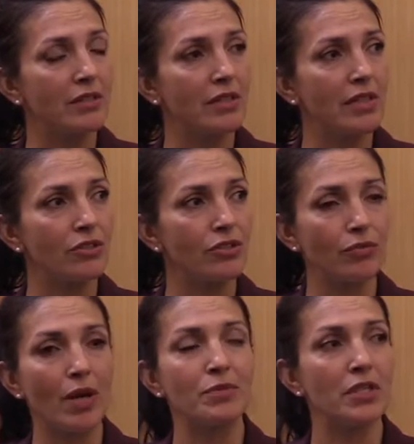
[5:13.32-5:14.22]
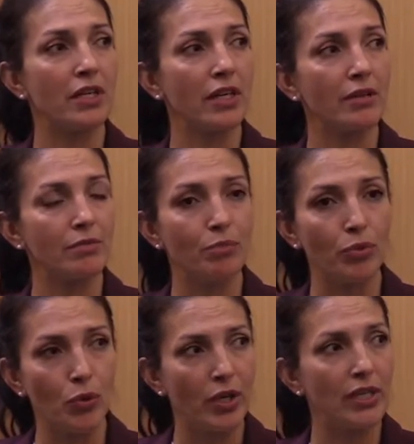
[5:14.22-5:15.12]
interrupted and get
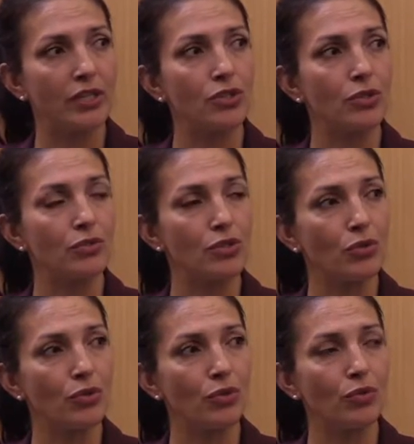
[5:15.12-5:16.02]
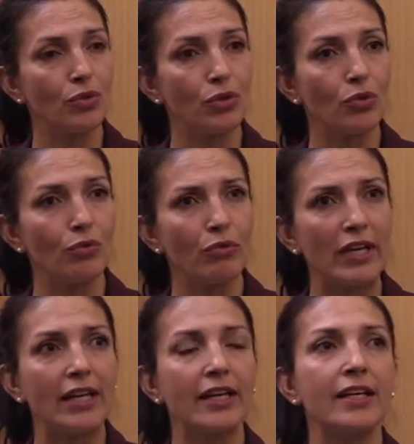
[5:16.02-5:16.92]
broken into. So you are
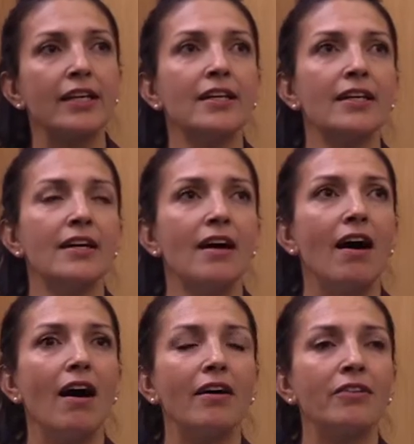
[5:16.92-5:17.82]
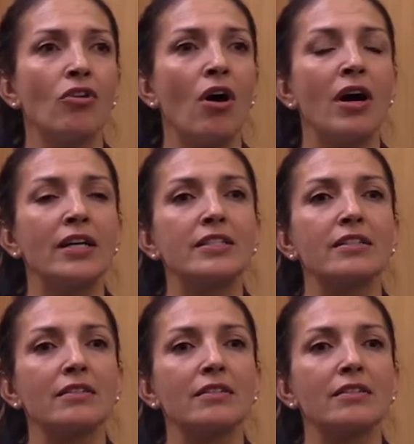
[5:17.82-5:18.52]
really not